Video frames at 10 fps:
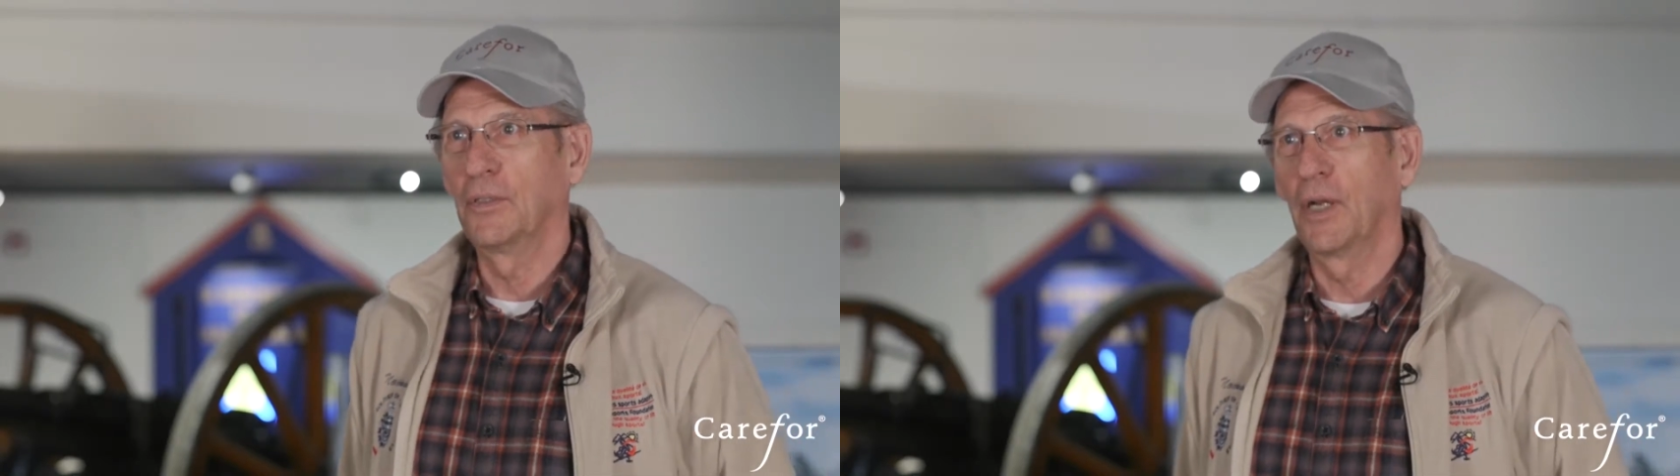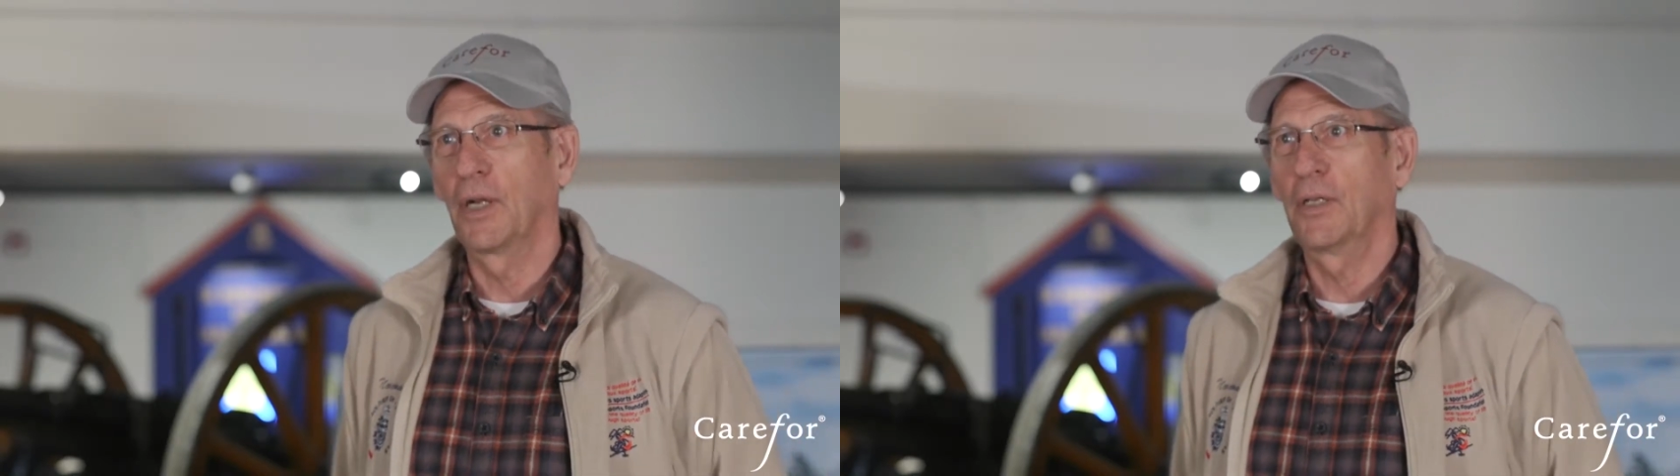
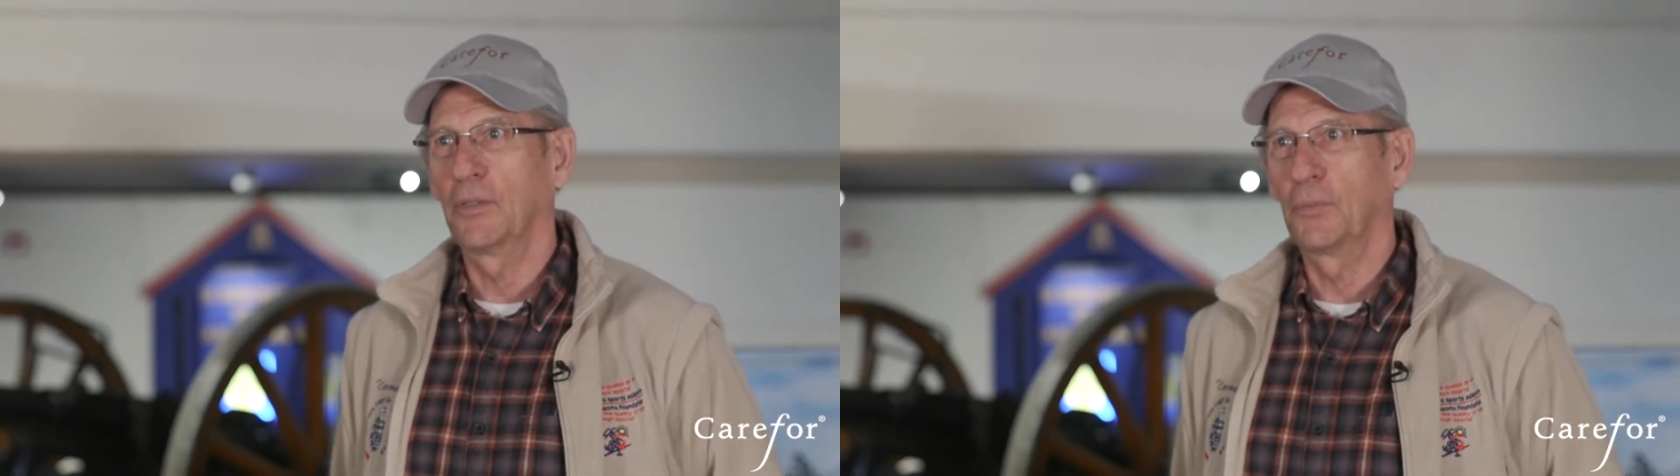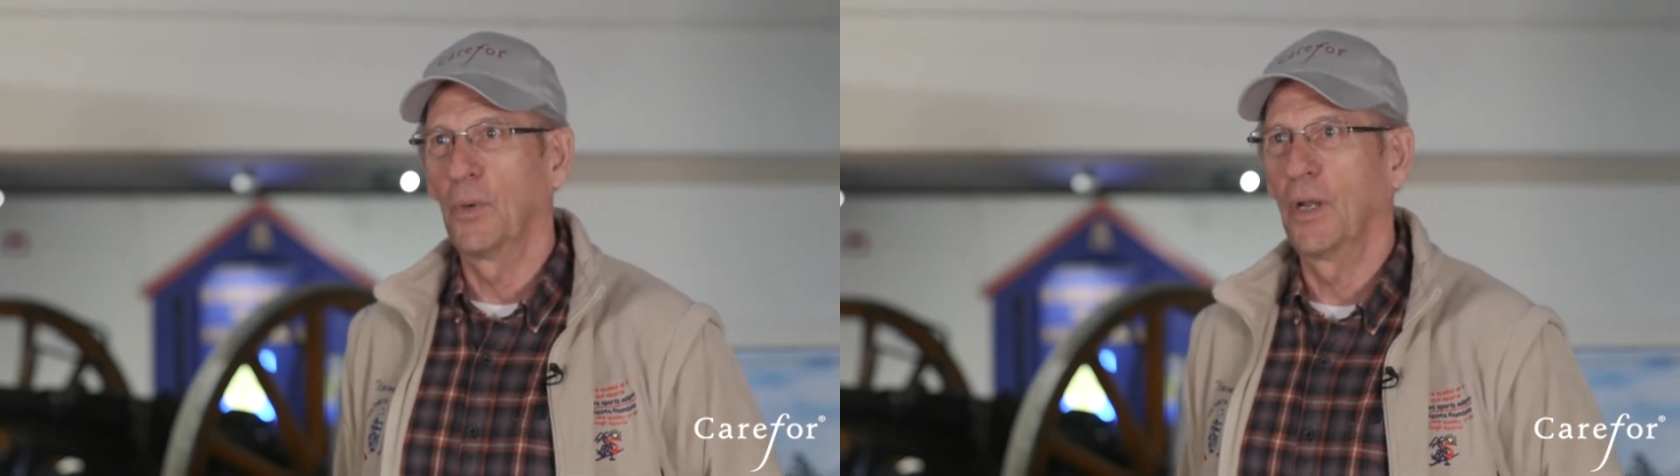Derek
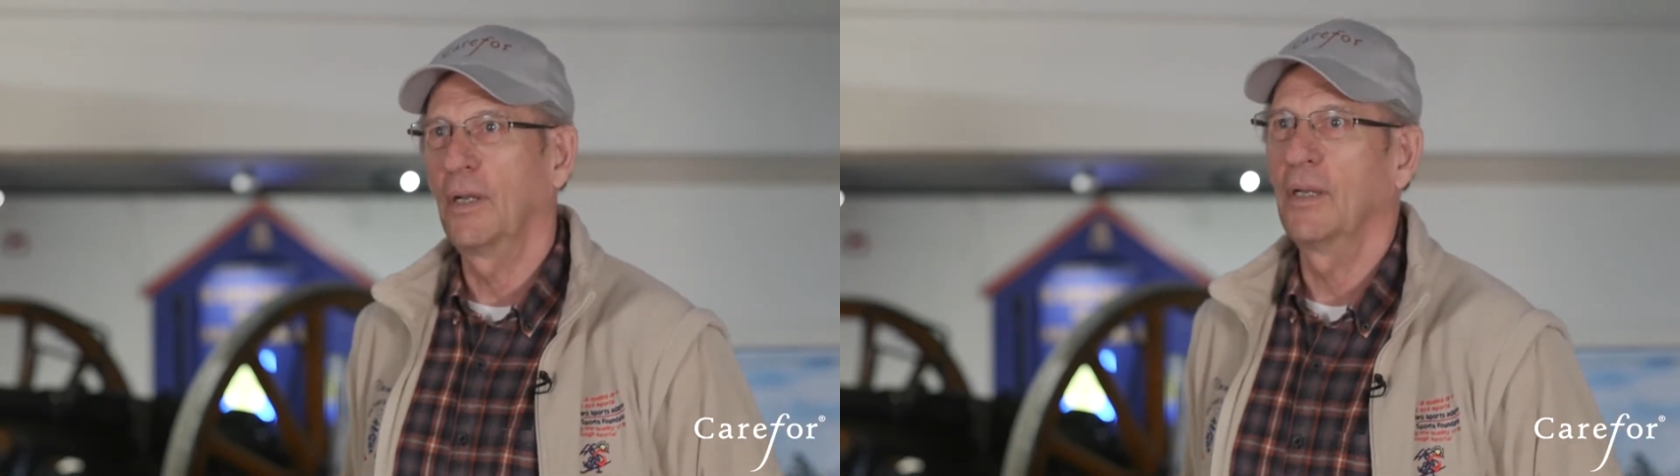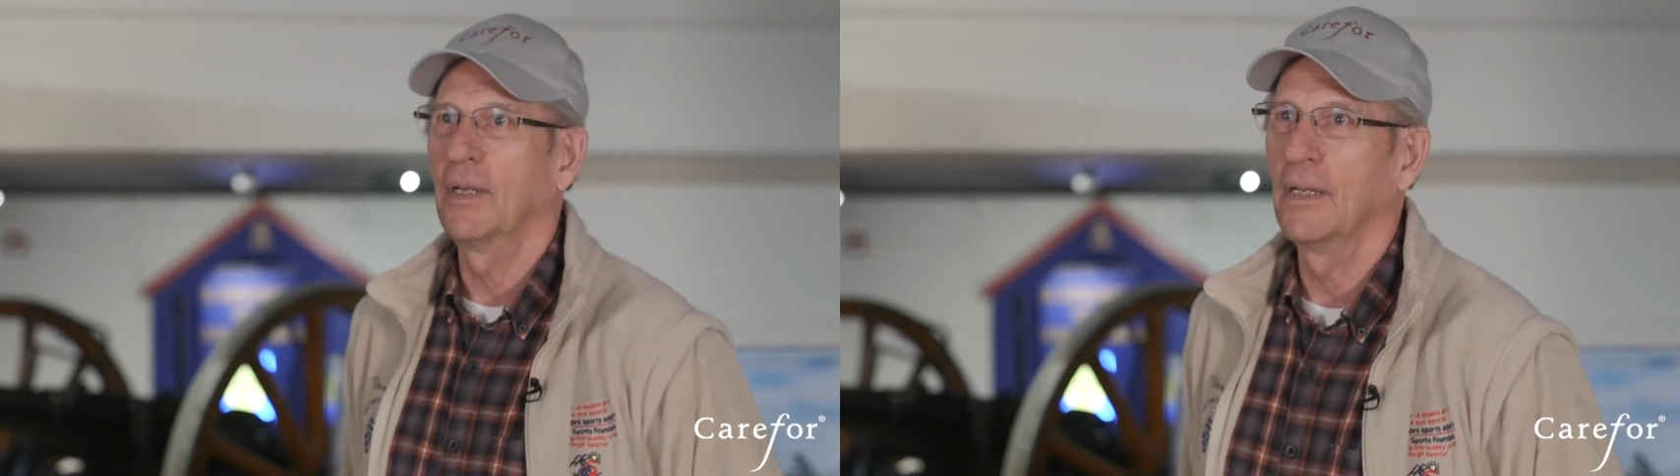is one,
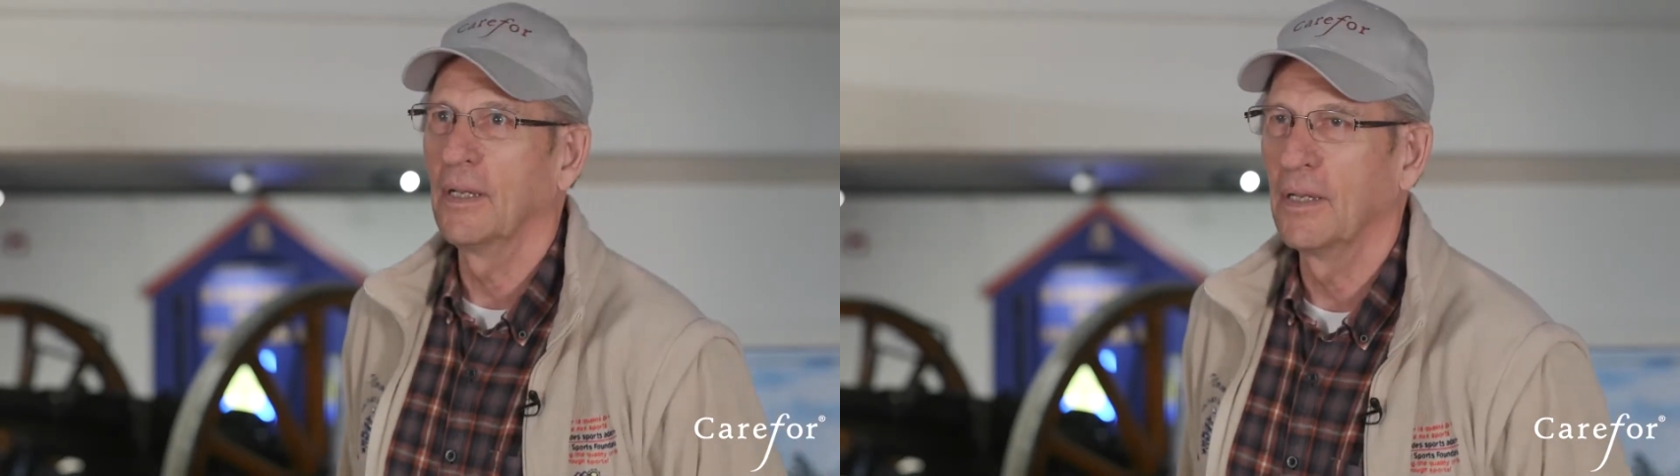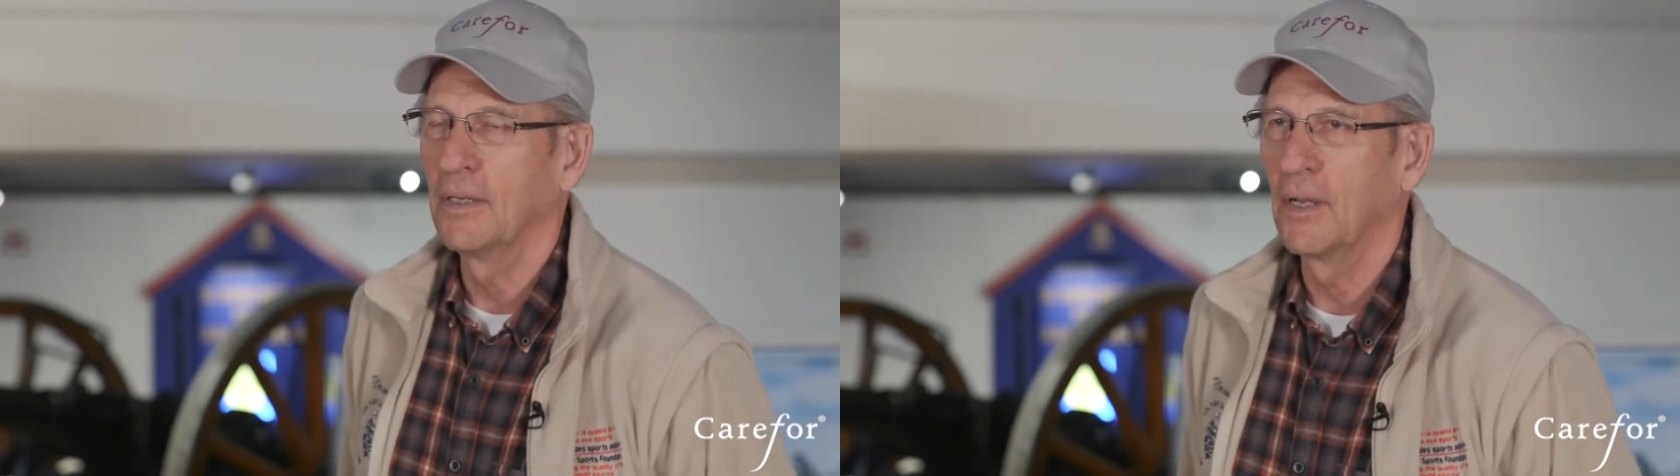and
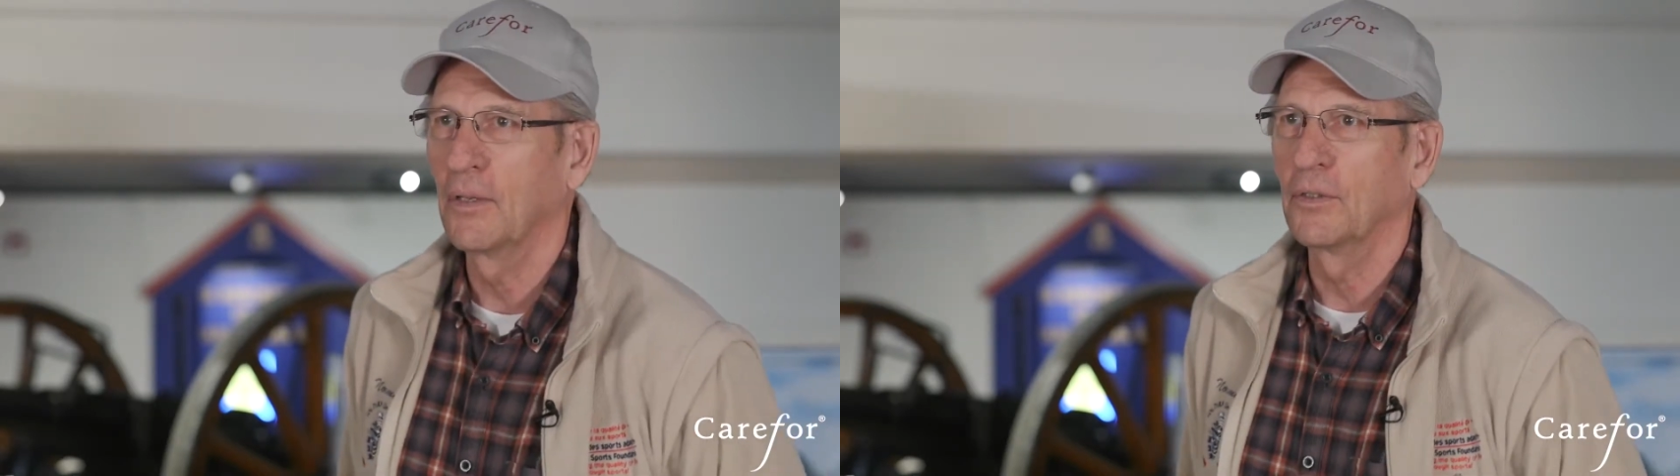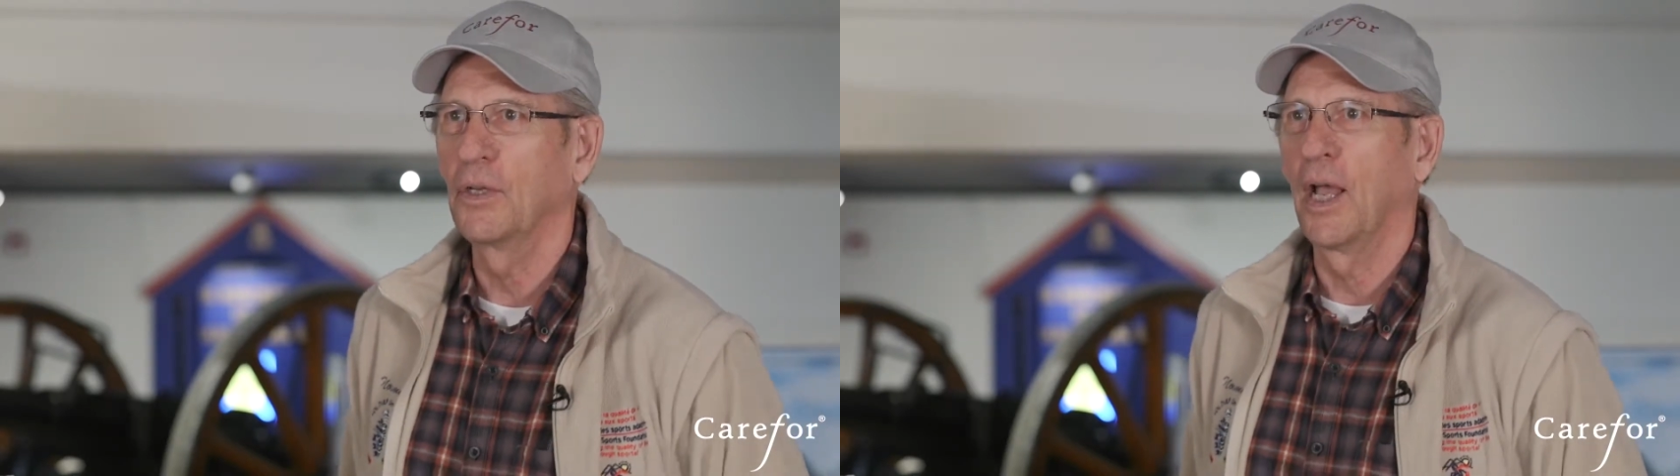
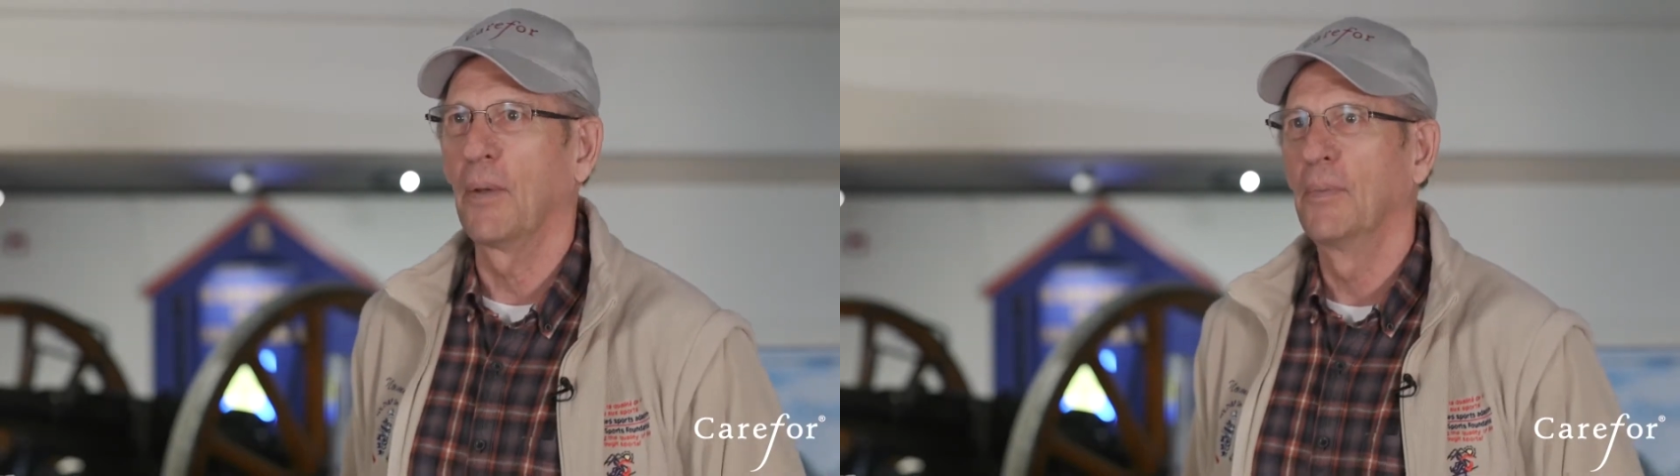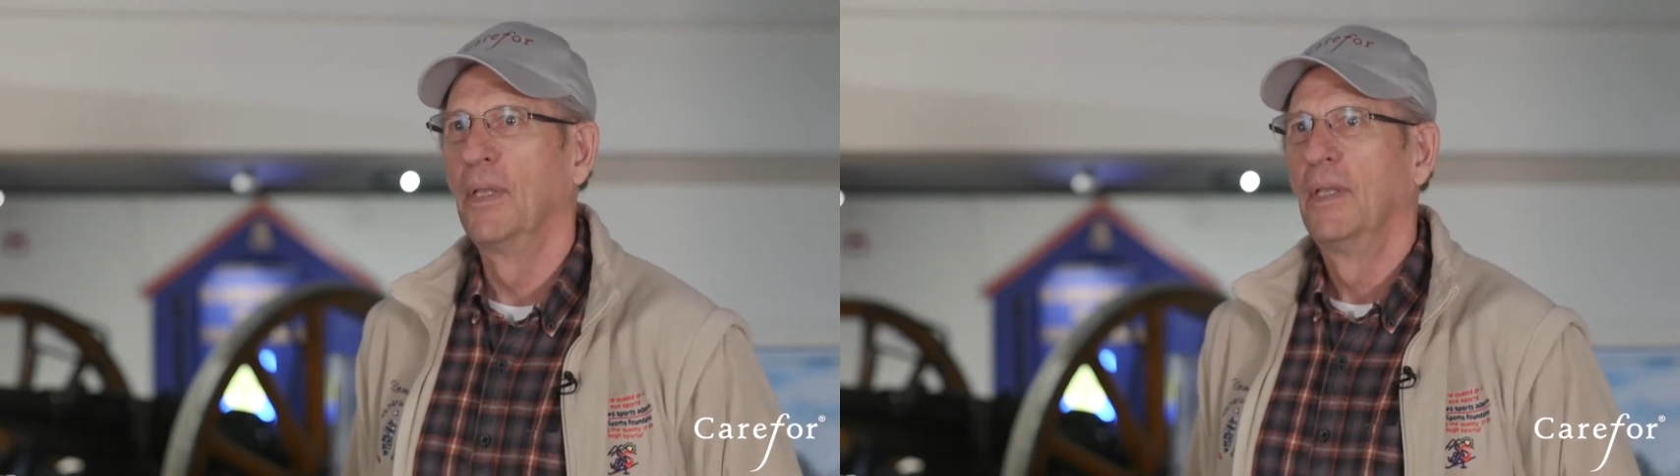another chap